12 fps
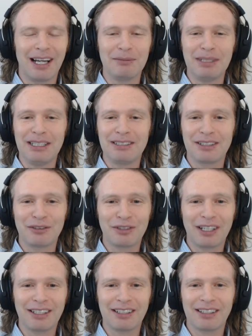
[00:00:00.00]
easy to
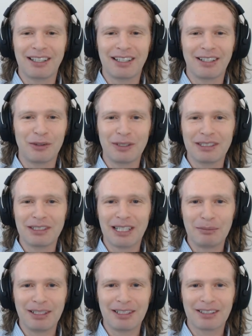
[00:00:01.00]
find and always
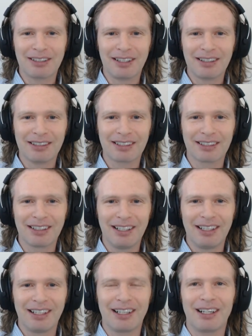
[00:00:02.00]
happy to talk.
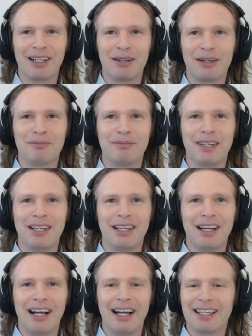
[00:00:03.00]
um,
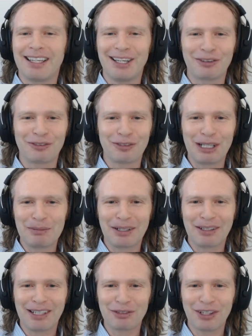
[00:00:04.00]
I can't write
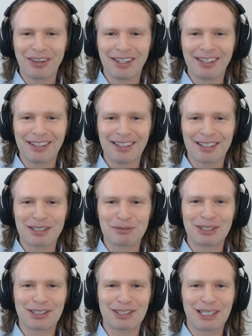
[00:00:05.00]
about everything as
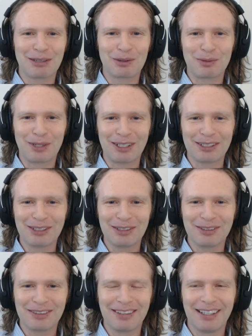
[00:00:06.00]
much as I would want
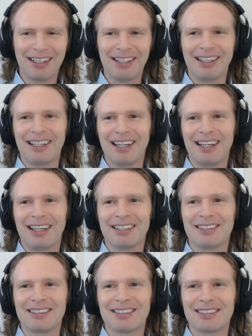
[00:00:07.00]
to,
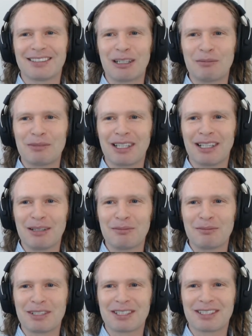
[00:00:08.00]
and
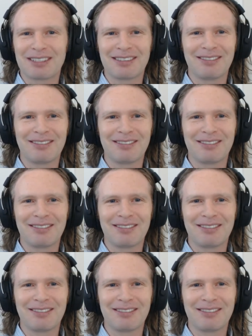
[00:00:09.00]
sometimes